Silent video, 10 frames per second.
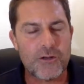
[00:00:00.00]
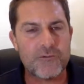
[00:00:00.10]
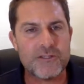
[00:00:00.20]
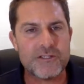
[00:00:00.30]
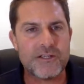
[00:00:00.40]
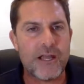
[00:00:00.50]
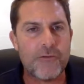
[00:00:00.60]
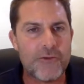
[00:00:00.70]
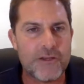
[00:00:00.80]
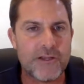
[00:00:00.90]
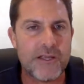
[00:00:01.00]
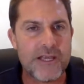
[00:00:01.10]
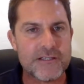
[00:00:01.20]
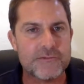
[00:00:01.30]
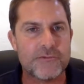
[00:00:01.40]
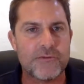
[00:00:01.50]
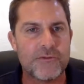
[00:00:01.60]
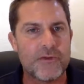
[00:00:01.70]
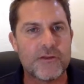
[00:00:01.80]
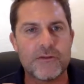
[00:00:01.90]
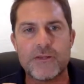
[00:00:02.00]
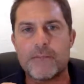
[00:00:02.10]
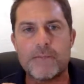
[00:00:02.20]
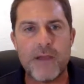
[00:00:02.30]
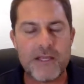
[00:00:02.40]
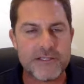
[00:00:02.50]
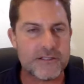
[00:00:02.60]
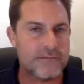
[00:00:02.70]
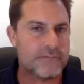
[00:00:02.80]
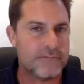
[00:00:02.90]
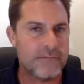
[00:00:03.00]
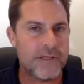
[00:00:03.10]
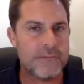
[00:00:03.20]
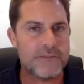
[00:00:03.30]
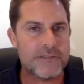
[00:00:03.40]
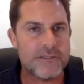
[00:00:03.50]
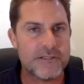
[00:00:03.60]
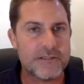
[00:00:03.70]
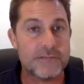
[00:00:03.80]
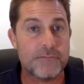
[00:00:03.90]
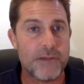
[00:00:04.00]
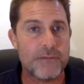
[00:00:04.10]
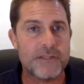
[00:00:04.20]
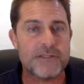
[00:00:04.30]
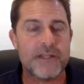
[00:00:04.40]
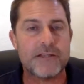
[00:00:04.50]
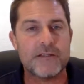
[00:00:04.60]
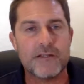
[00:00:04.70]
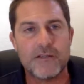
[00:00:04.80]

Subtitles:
And I think South Africa has the amazing MCCs, bubblies, that